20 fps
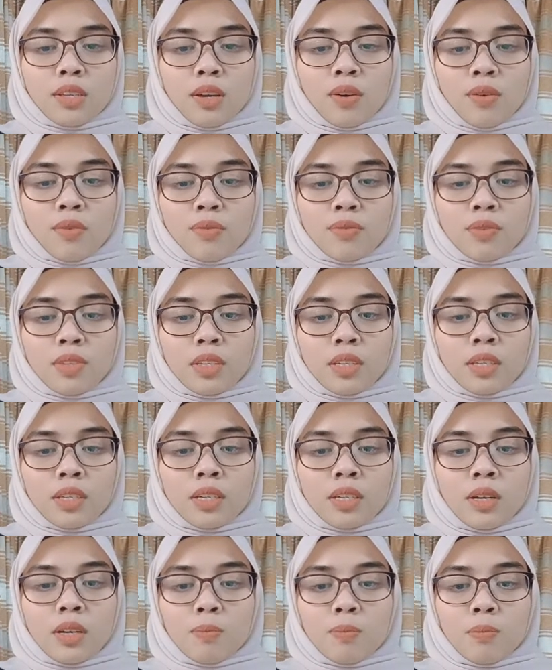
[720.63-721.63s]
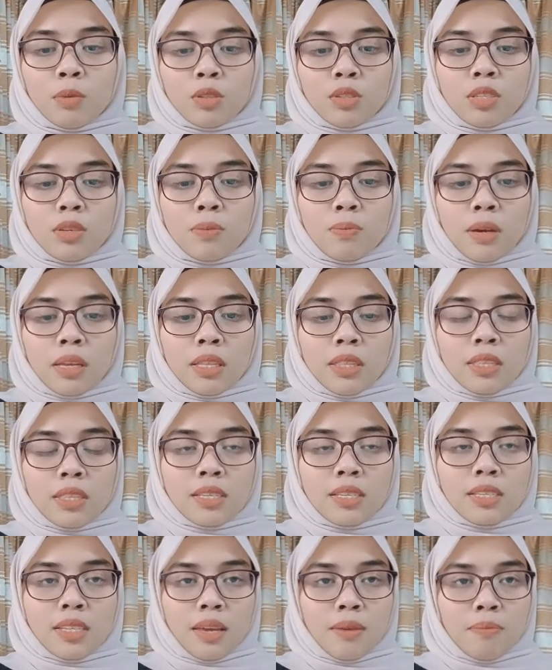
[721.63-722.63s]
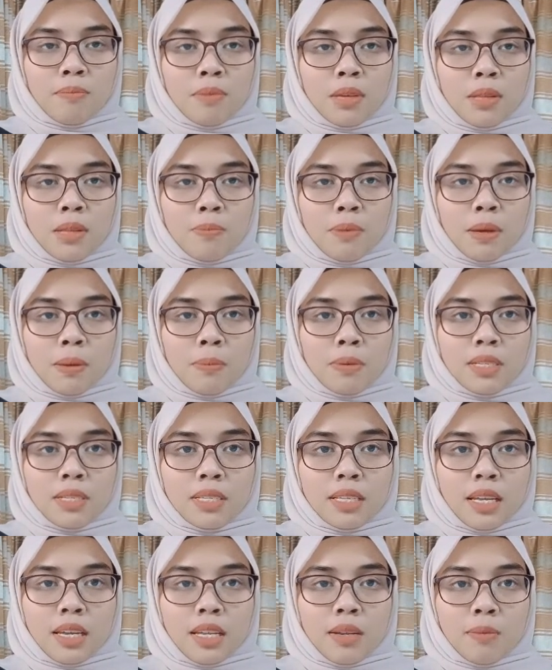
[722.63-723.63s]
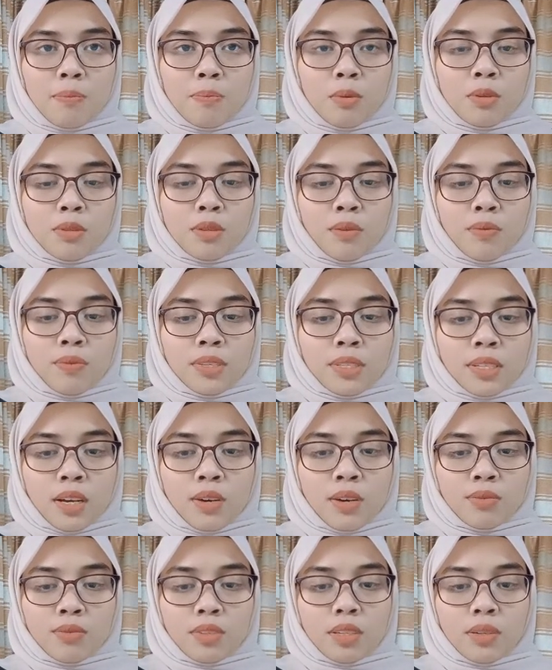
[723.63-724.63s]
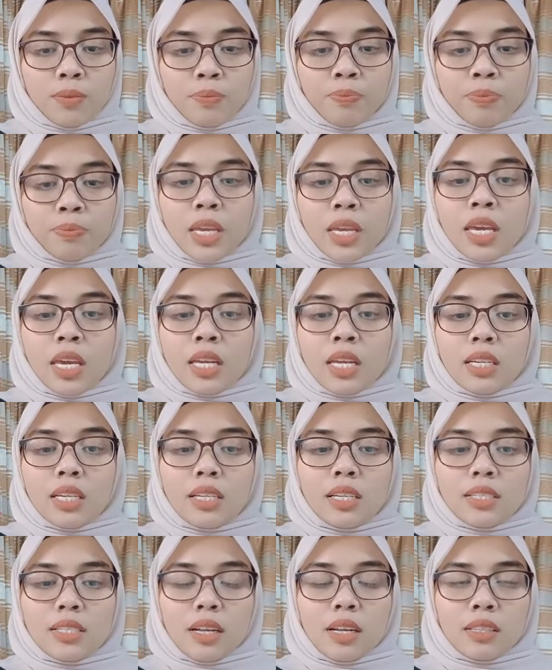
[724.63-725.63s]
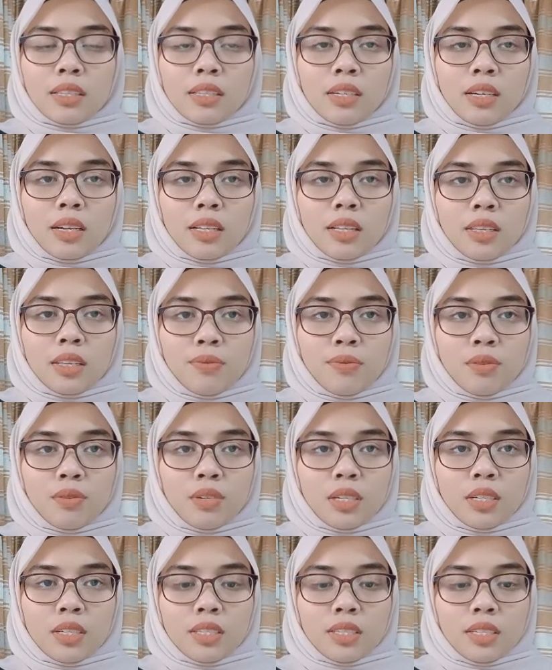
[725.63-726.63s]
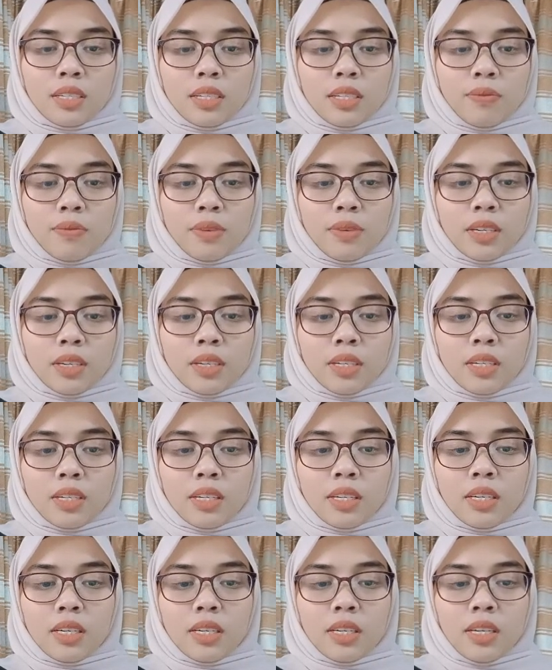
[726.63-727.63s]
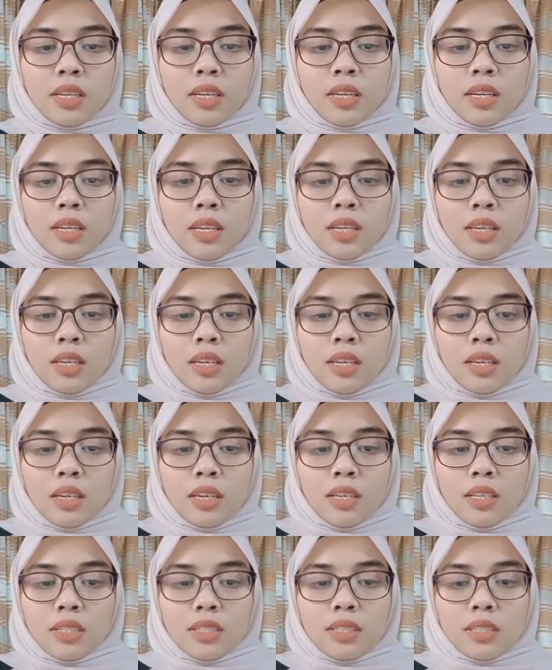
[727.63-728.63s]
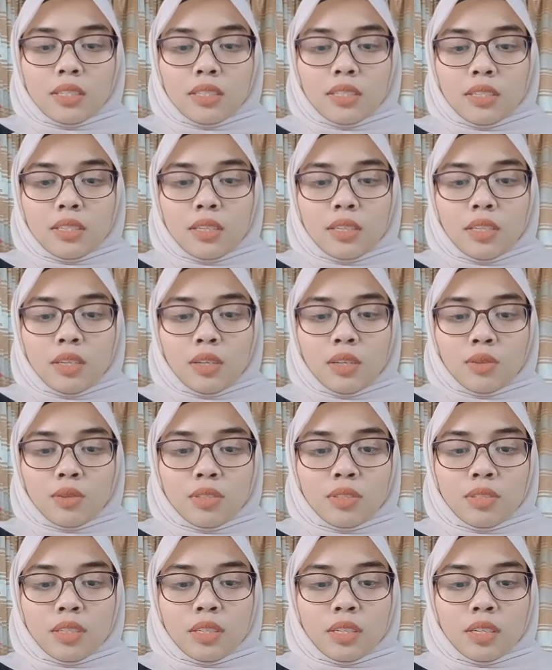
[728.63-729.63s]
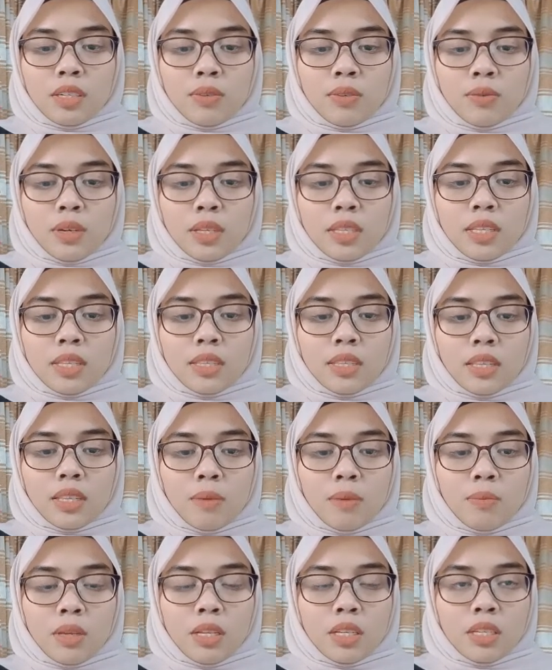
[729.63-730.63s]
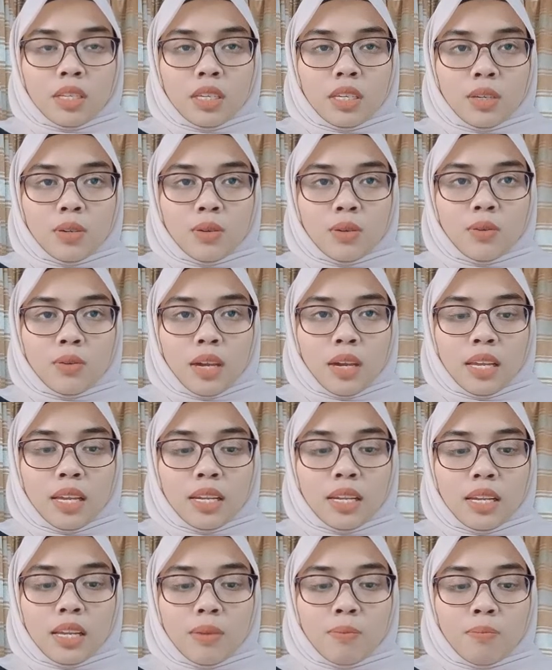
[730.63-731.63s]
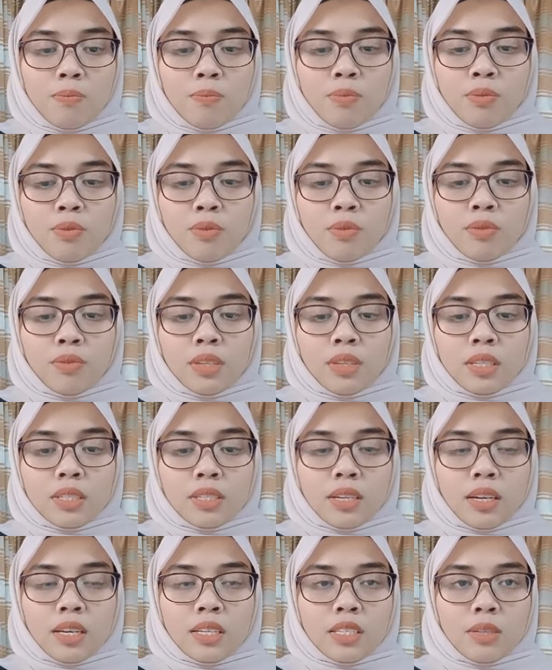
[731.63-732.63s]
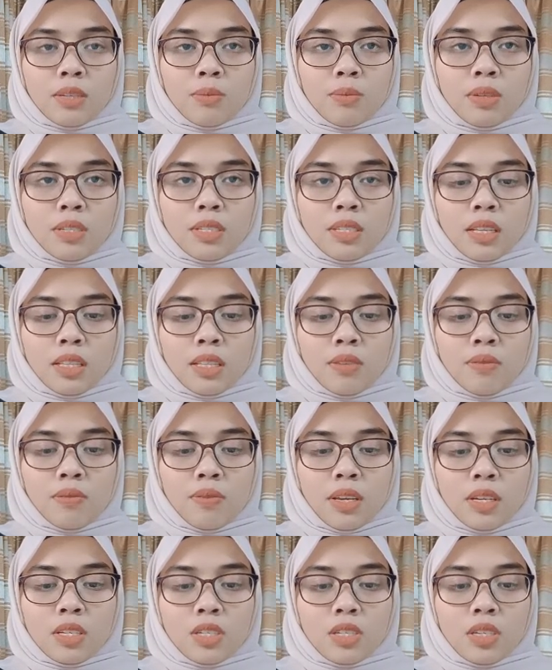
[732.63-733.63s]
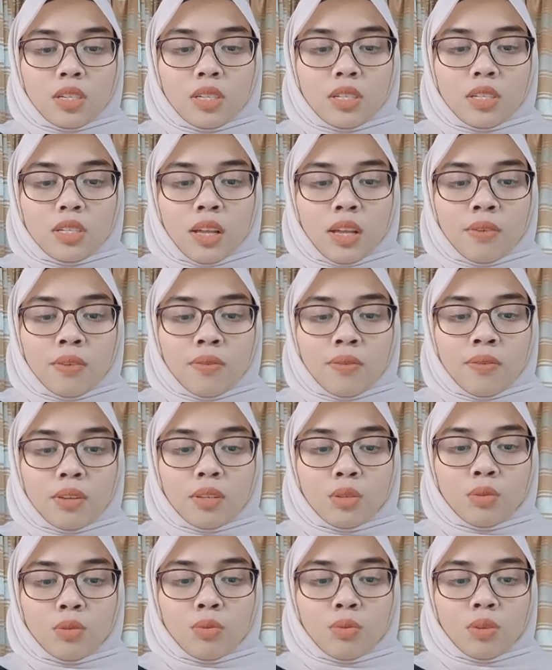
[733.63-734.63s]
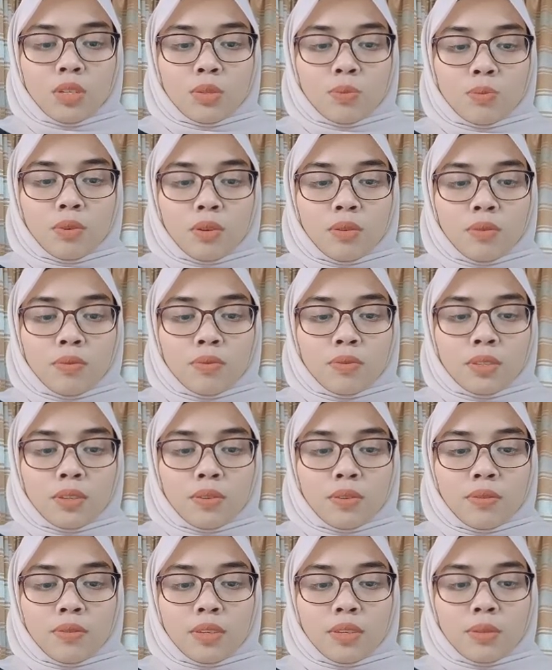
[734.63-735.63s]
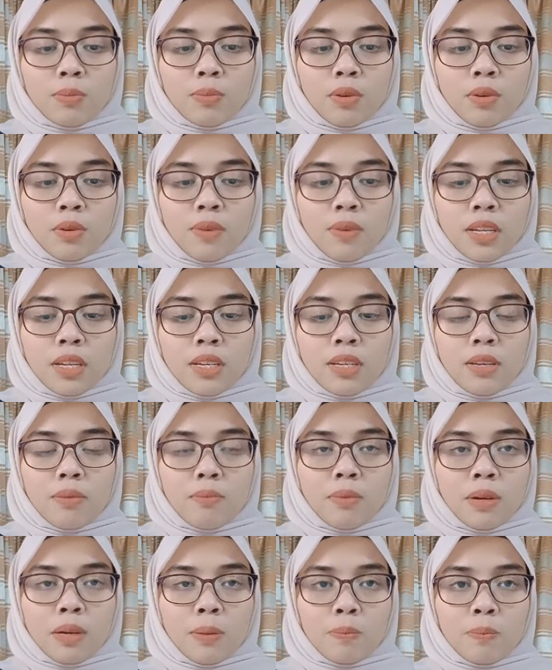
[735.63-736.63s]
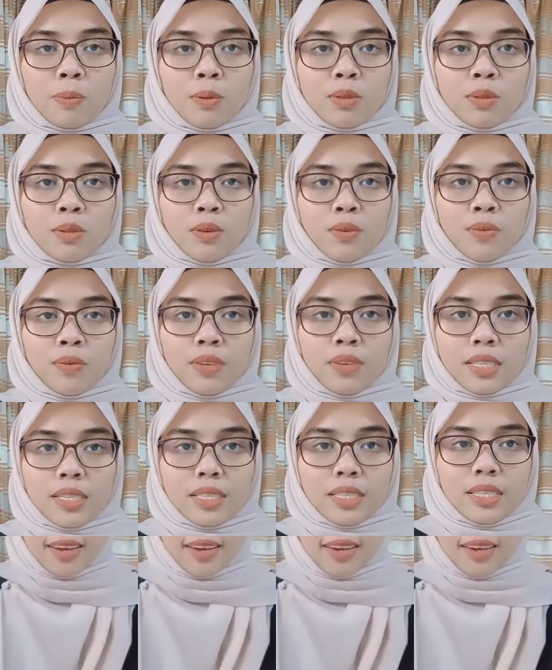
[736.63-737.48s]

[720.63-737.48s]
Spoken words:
of the posting matters and bill payments at the post office counter. This alternative will significantly reduce the waiting time in queue and improve the customer satisfaction level towards service provided by post office.